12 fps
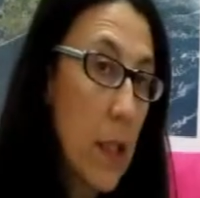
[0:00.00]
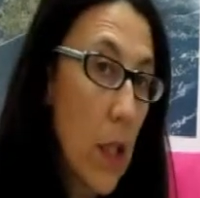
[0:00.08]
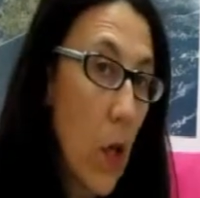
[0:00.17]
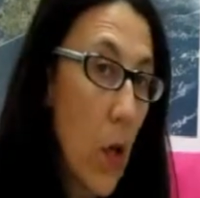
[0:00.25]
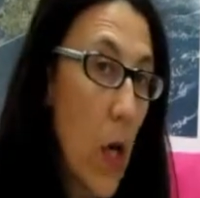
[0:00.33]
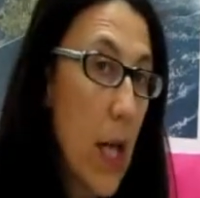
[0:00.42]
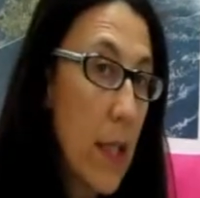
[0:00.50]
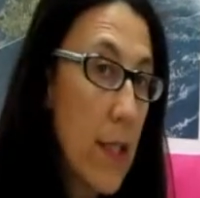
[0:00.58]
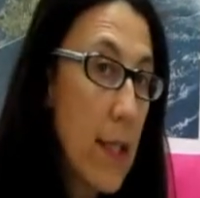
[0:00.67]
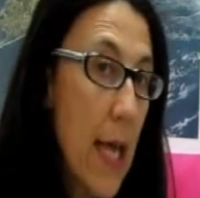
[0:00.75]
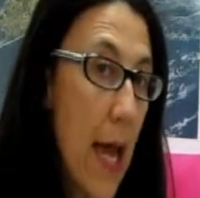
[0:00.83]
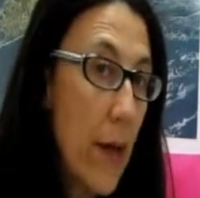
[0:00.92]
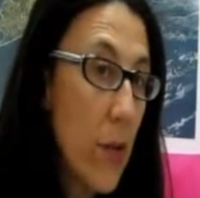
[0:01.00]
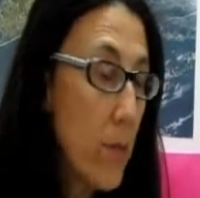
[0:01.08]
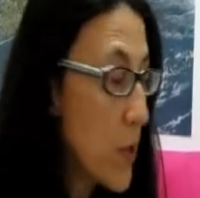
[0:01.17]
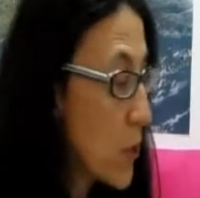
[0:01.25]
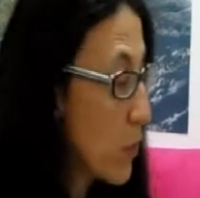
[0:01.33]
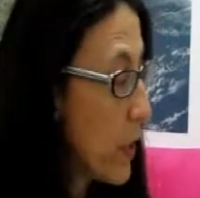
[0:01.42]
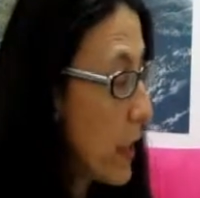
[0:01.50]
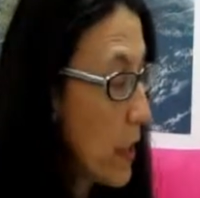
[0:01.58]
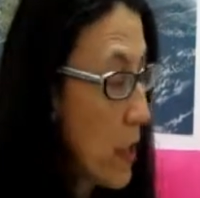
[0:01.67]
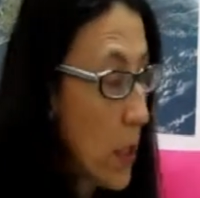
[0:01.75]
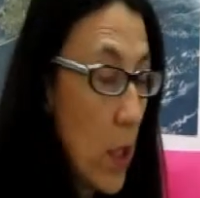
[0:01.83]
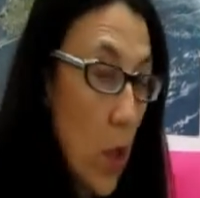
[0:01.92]
the Long Island Sound between
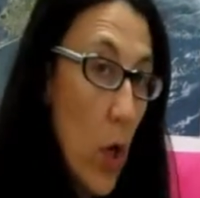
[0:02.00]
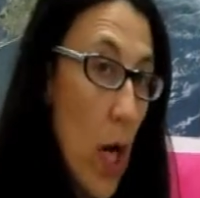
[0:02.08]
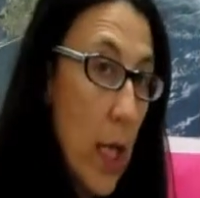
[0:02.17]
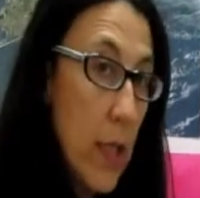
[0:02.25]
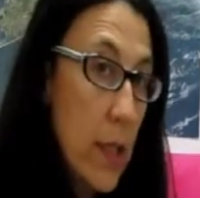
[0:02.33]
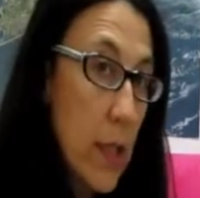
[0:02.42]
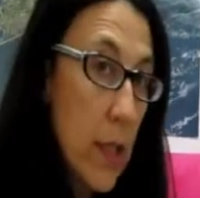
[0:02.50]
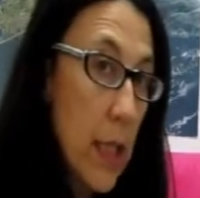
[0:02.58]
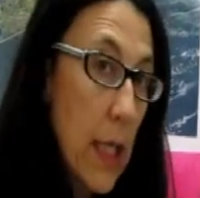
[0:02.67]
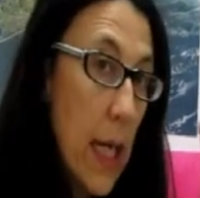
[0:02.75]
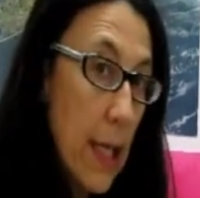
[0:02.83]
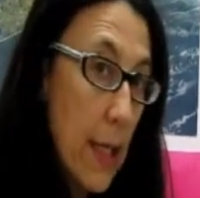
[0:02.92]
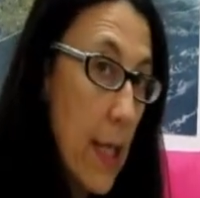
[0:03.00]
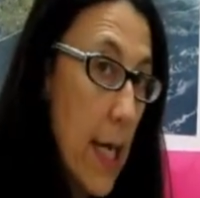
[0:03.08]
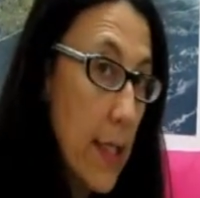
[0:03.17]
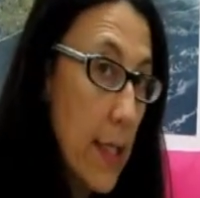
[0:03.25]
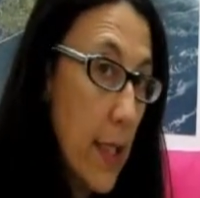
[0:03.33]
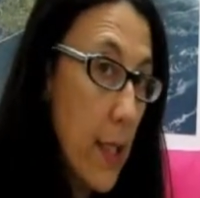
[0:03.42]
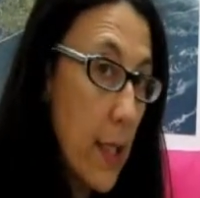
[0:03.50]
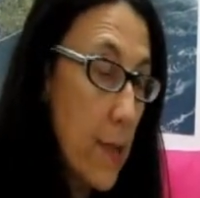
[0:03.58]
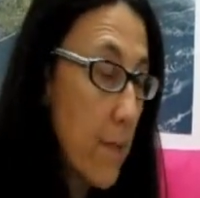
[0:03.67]
Long Island and Connecticut.